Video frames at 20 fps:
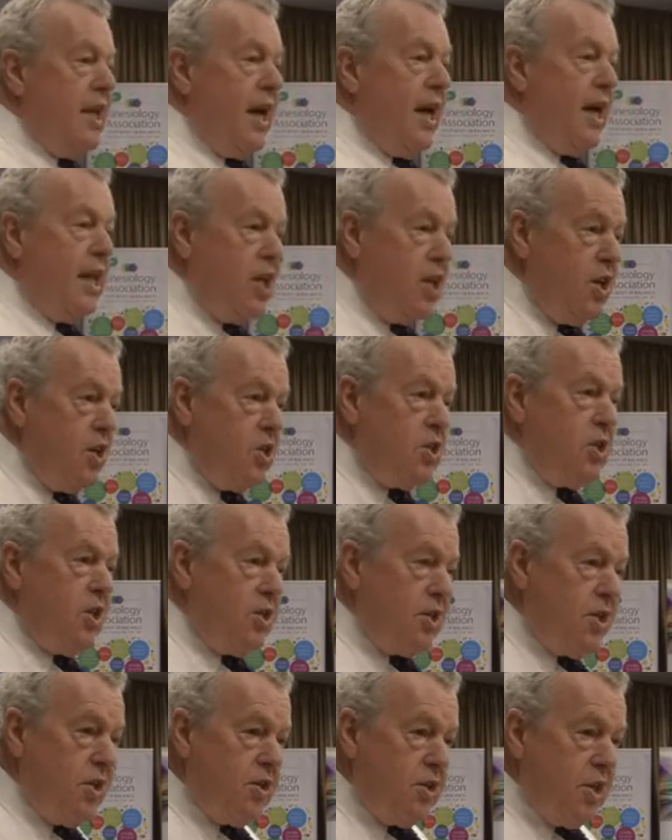And they're usually
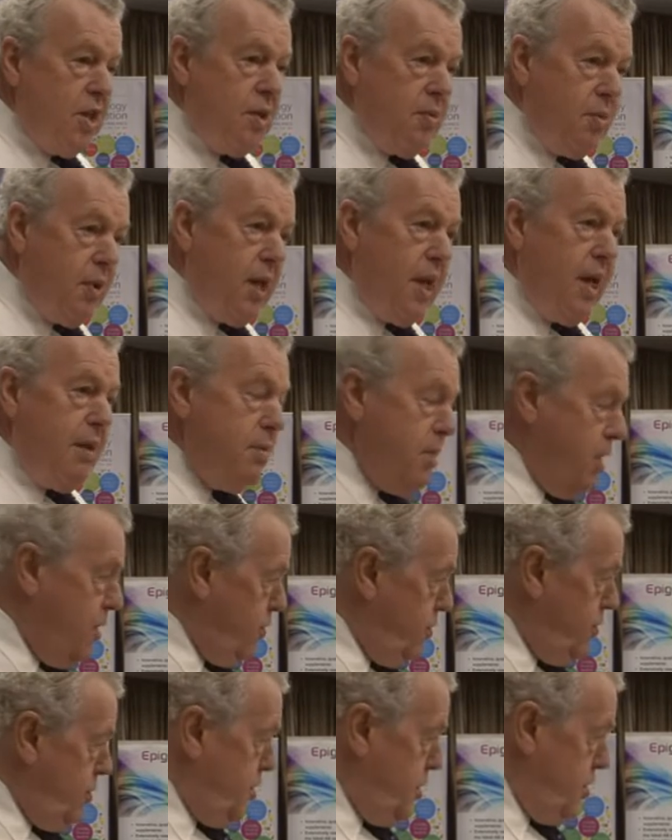associated with
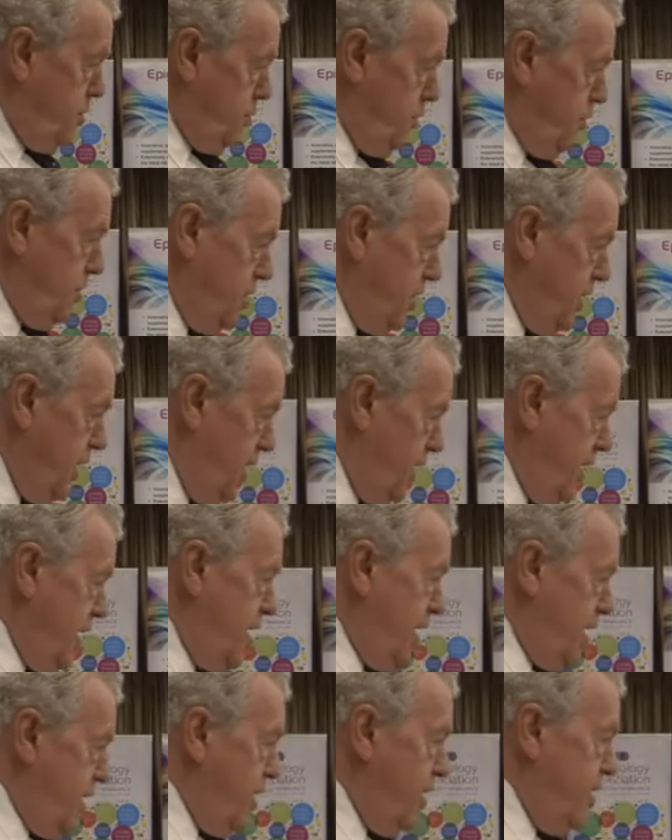chemicals, as we'll see,
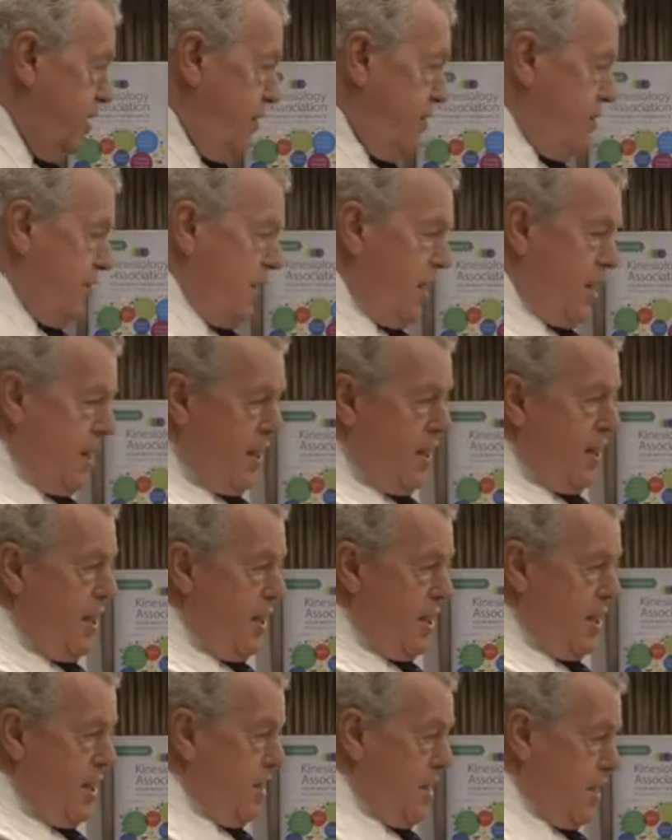that you've taken
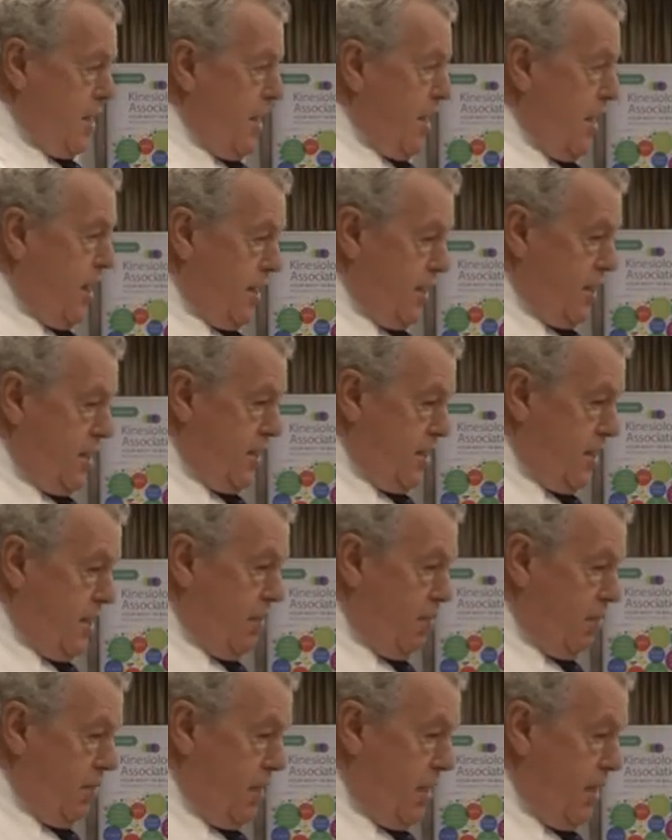in your diet in
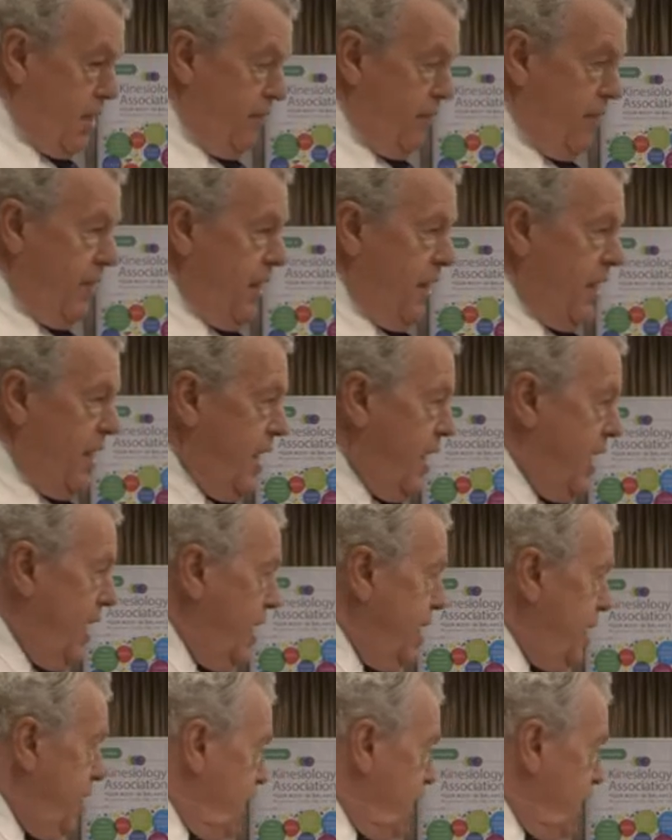some way, and they